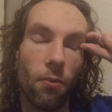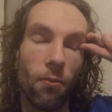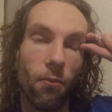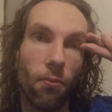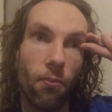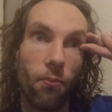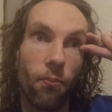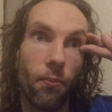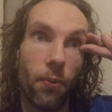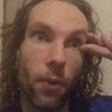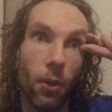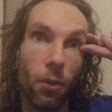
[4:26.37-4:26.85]

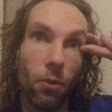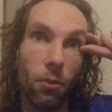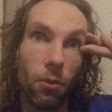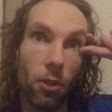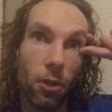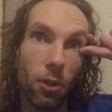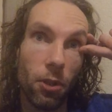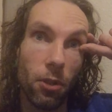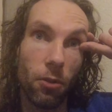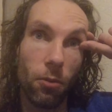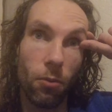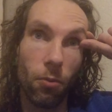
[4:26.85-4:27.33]

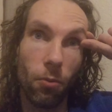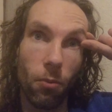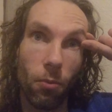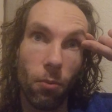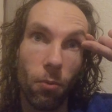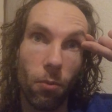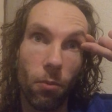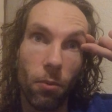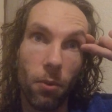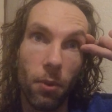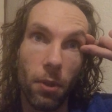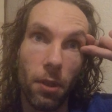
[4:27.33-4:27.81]
filter
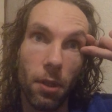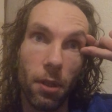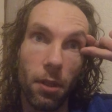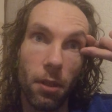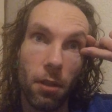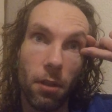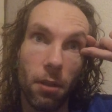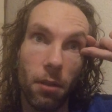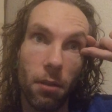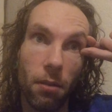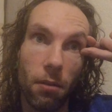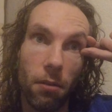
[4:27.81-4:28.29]
to
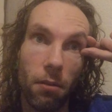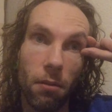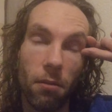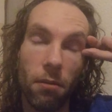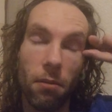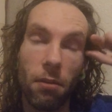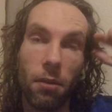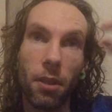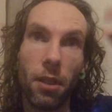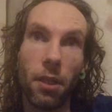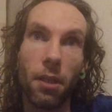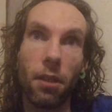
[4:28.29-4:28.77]

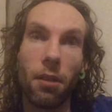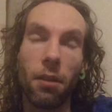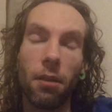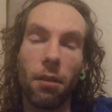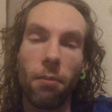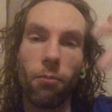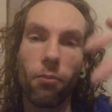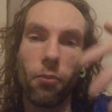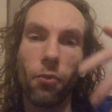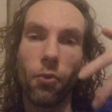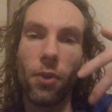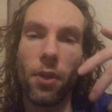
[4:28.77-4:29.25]

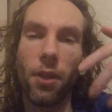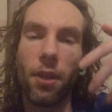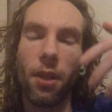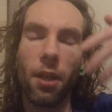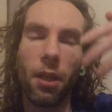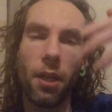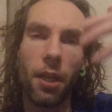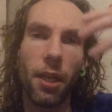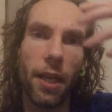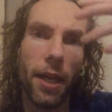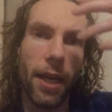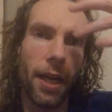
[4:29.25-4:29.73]

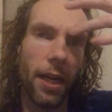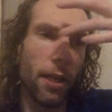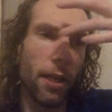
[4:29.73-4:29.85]
breathe in the